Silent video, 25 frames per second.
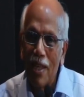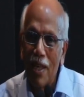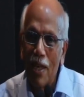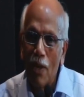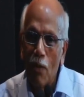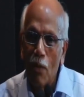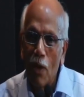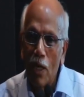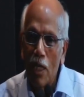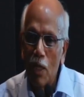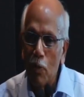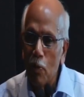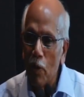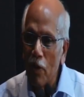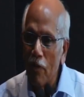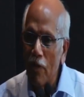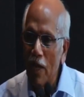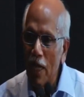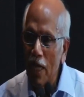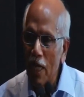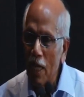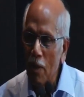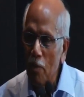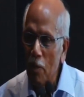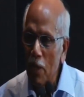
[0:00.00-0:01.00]
What is
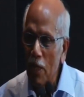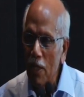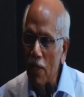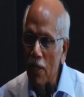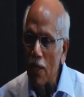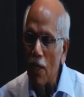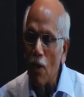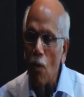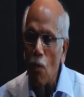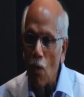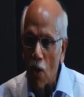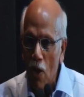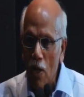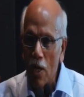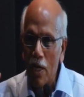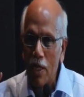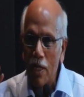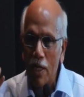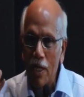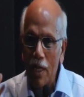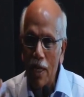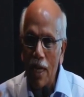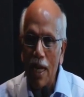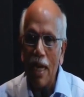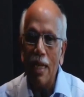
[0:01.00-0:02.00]
preventing peace? Want
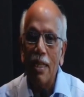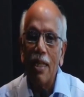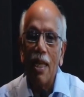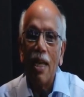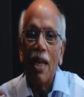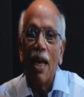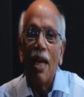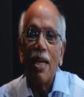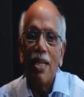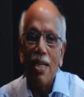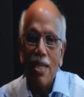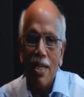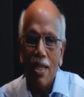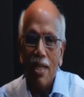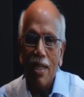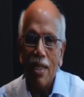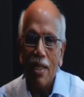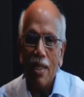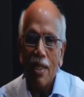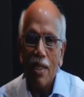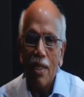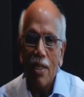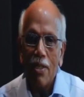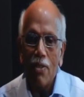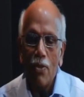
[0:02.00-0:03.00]
and then I.
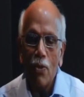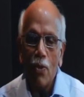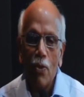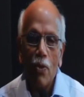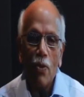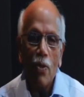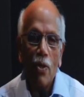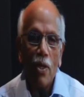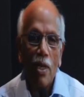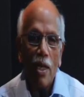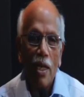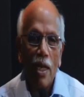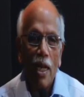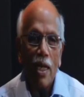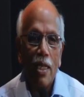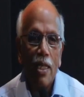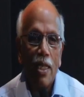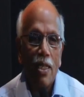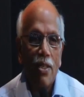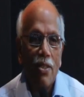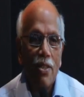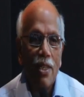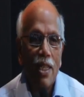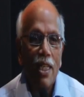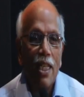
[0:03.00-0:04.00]
So let
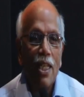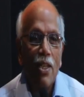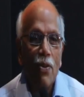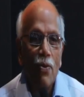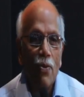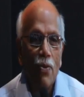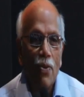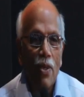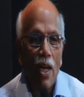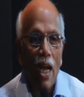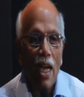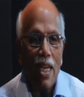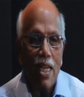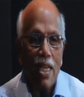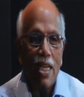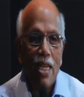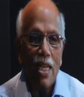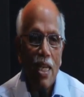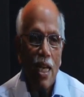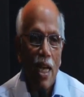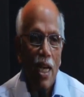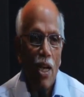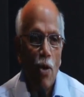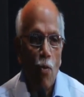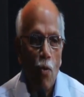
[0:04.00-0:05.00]
us leave I
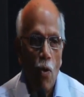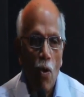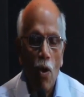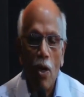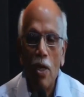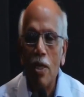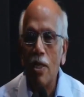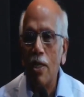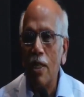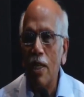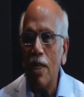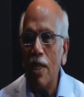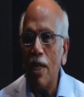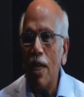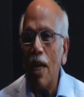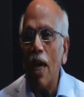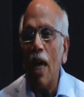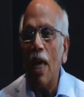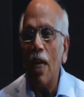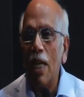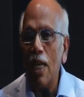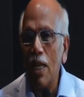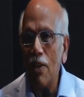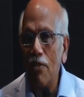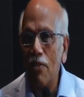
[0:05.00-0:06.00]
and want
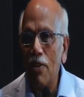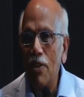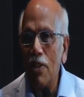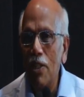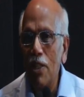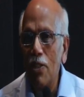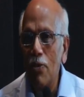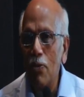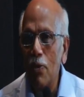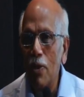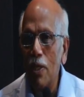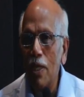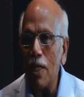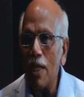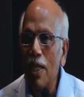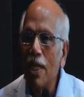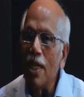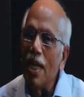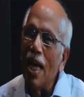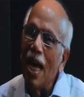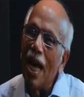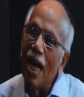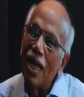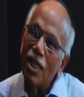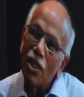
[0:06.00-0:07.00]
and live in this world
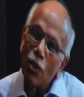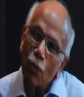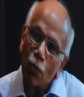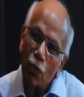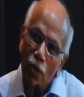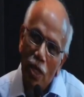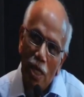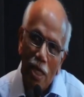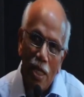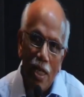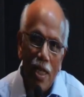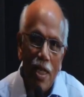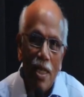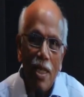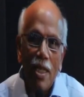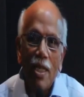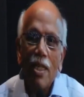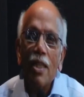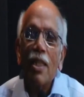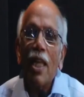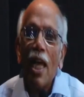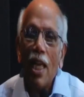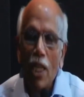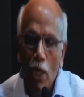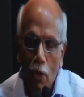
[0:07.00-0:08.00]
as we.
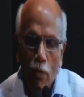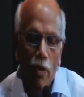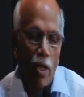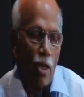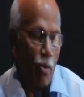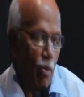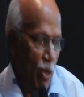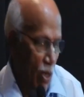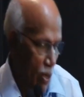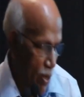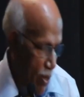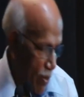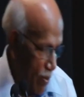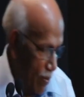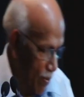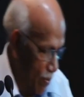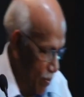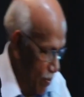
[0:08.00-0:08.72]
Thank you very much.